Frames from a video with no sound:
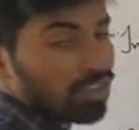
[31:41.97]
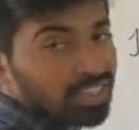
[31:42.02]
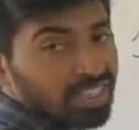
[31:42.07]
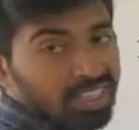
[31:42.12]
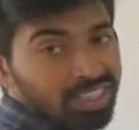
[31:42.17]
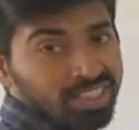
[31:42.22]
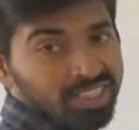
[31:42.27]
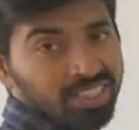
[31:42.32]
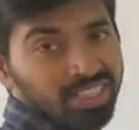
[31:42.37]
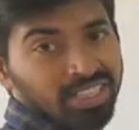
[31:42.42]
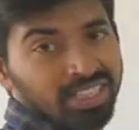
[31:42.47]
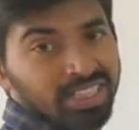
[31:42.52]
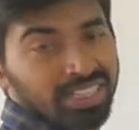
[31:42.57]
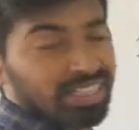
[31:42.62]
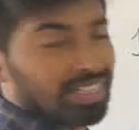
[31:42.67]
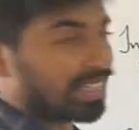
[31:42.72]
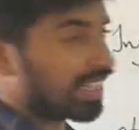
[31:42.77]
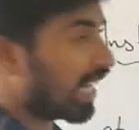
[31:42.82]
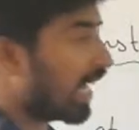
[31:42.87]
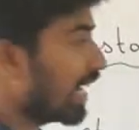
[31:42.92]
the
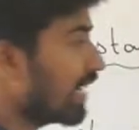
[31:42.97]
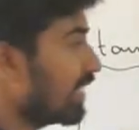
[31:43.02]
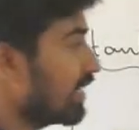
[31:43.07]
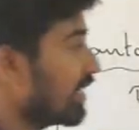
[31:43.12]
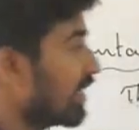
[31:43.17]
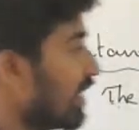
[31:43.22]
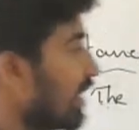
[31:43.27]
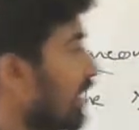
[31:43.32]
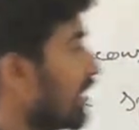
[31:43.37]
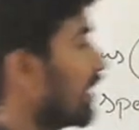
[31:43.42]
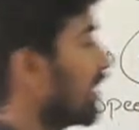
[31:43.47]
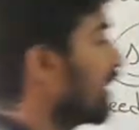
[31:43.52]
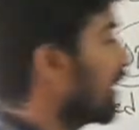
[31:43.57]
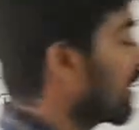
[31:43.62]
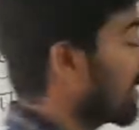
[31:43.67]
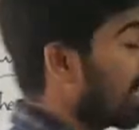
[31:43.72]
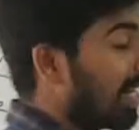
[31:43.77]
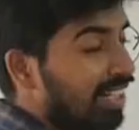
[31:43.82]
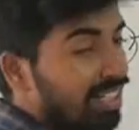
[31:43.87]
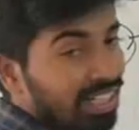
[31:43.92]
tangent
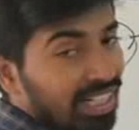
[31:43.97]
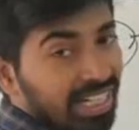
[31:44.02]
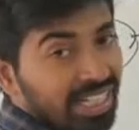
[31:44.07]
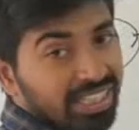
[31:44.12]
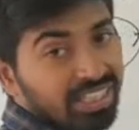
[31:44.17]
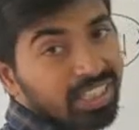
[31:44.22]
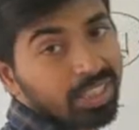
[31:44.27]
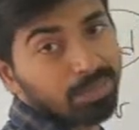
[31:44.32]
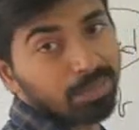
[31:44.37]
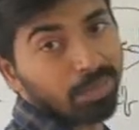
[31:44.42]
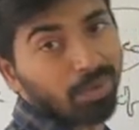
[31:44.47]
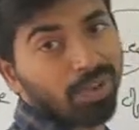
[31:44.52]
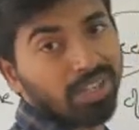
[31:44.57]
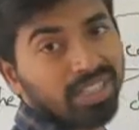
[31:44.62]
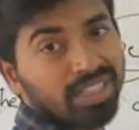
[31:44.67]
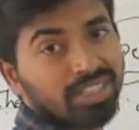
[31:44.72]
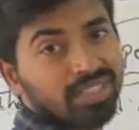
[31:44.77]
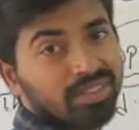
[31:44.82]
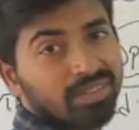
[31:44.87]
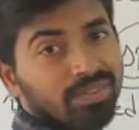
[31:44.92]
drawn at that
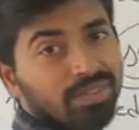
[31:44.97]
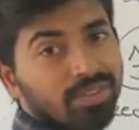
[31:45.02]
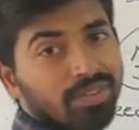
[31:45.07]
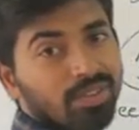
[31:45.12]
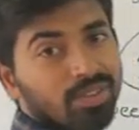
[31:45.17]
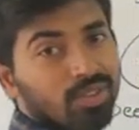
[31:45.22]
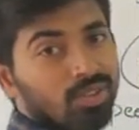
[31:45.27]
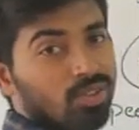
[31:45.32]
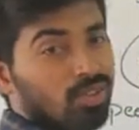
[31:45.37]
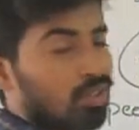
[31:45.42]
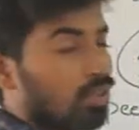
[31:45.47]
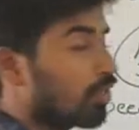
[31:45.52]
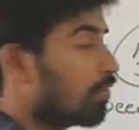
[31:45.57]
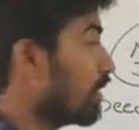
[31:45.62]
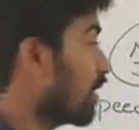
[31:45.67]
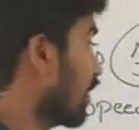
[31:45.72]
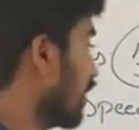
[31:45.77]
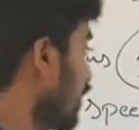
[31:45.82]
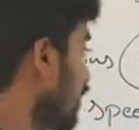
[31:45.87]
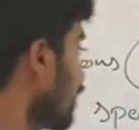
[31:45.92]
point. So,
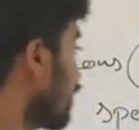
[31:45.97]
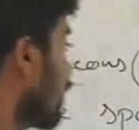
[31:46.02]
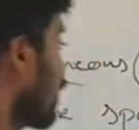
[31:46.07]
with this,